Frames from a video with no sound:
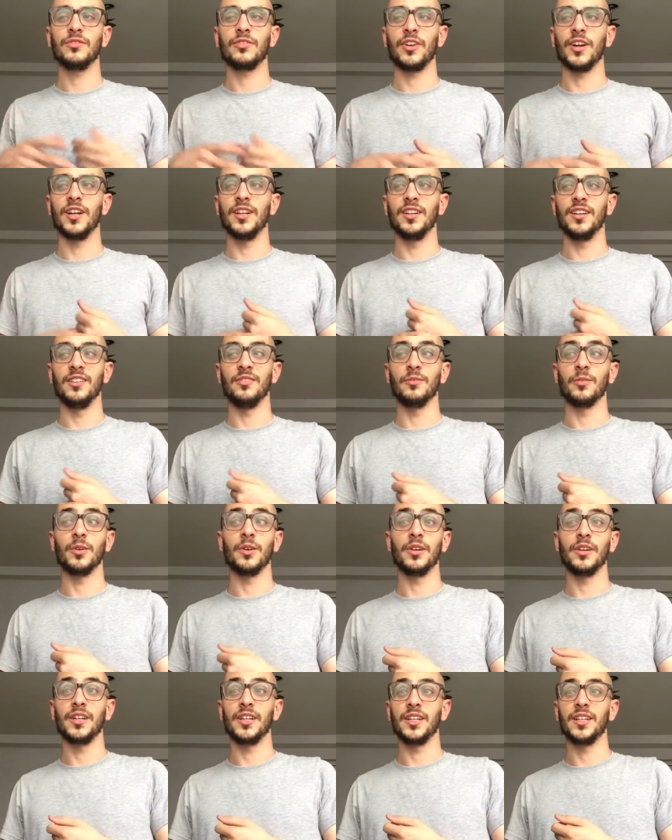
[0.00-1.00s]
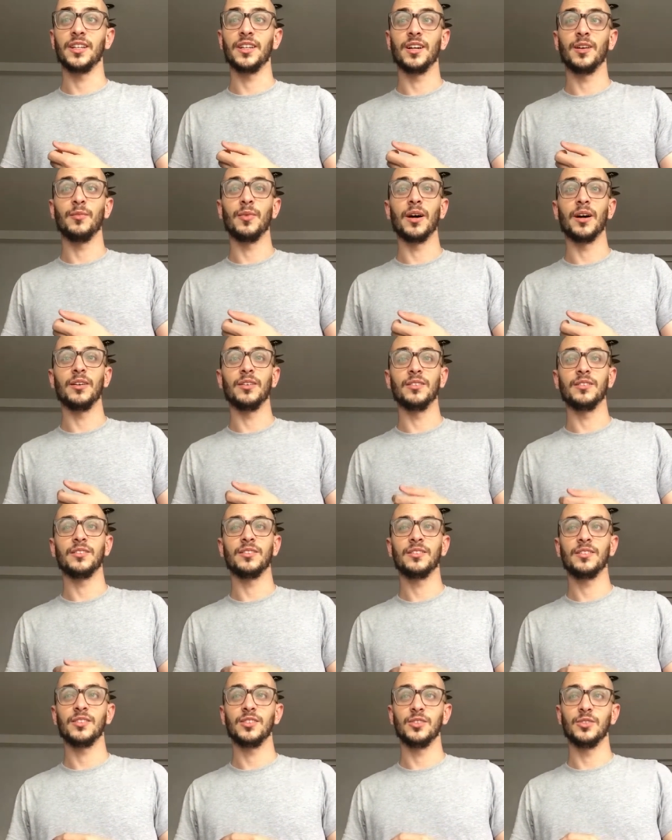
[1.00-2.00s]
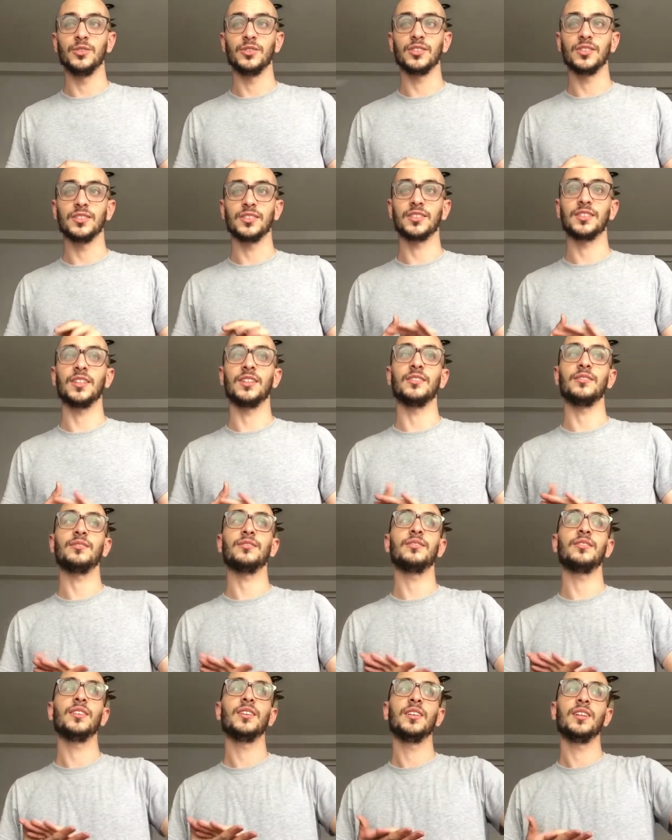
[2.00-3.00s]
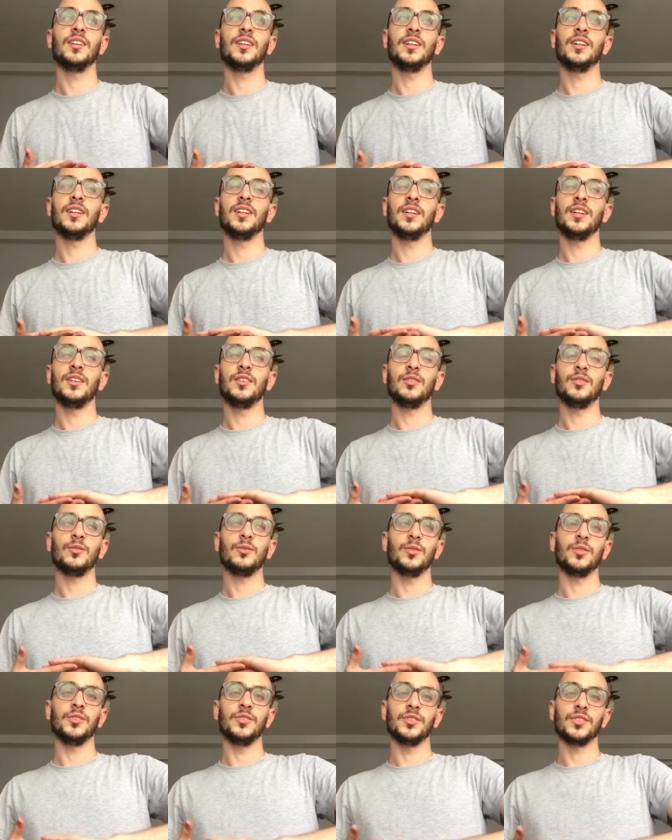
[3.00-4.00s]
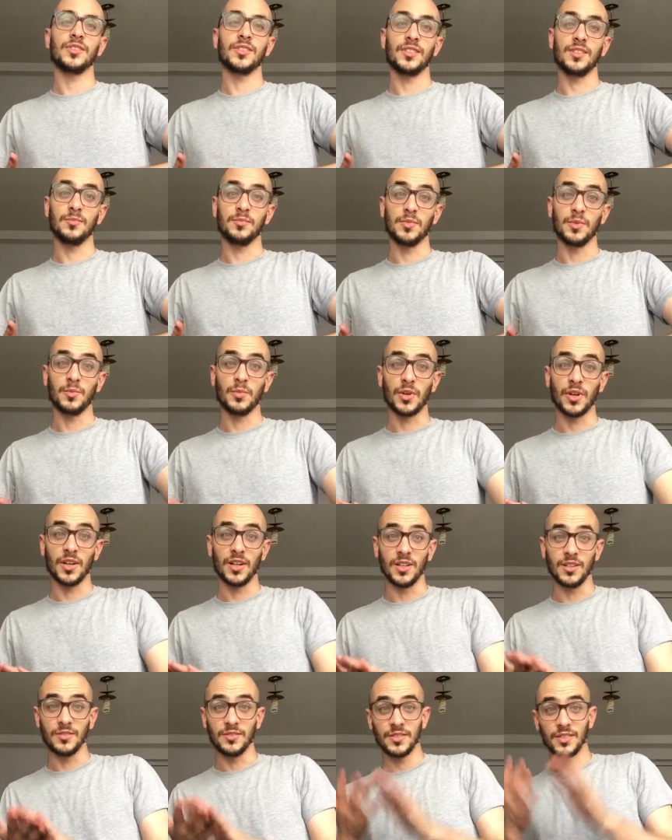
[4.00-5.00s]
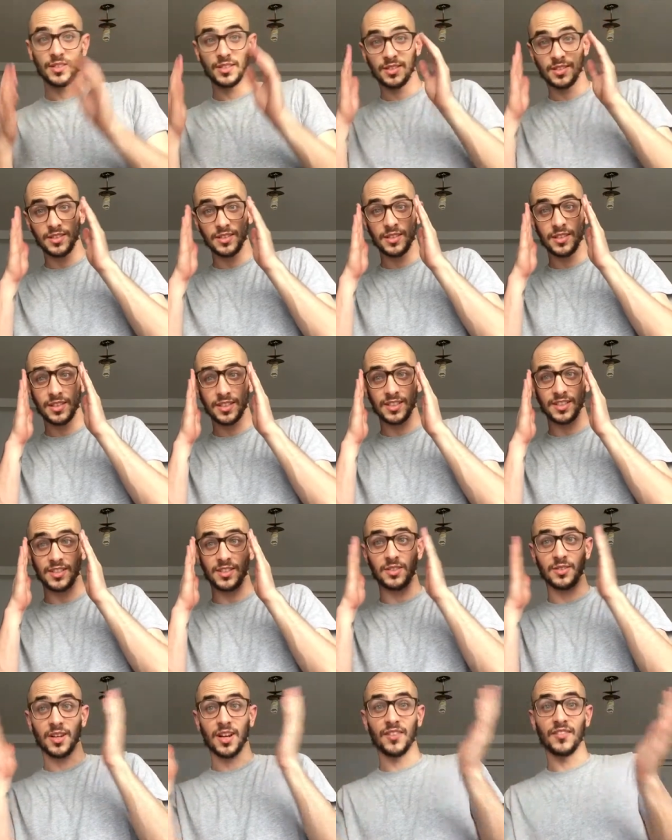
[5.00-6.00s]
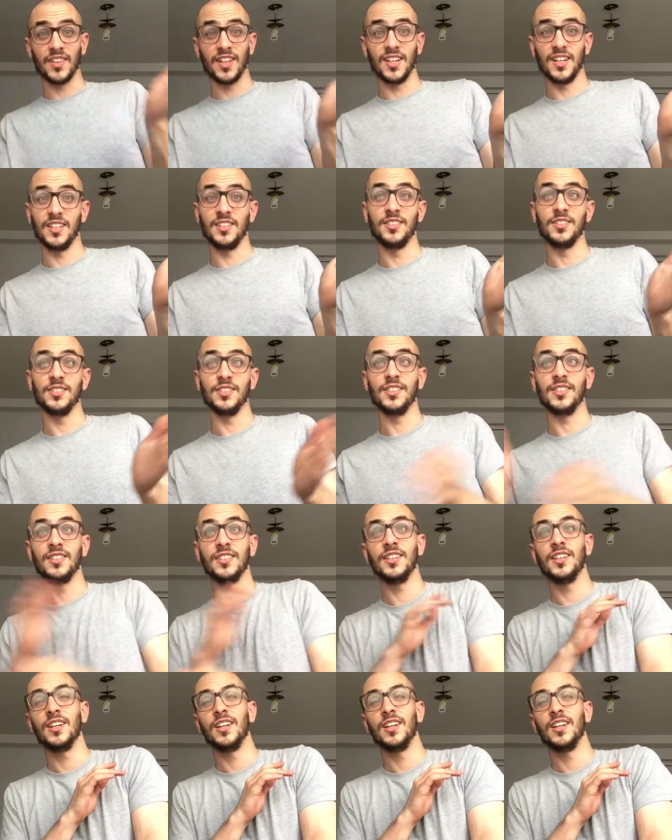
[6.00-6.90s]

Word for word: fret and worry about useless stuff when you're sleep deprived because you don't have that energy.